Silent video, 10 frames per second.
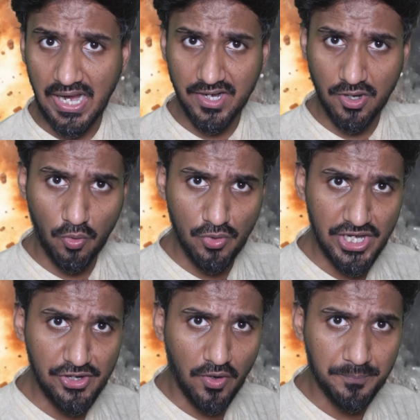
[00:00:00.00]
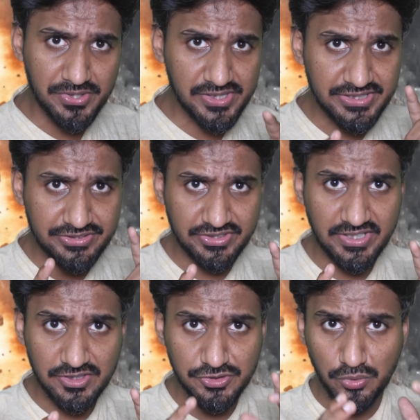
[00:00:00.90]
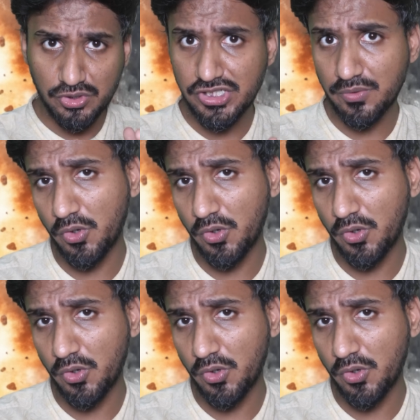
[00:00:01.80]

and our only option is a nuclear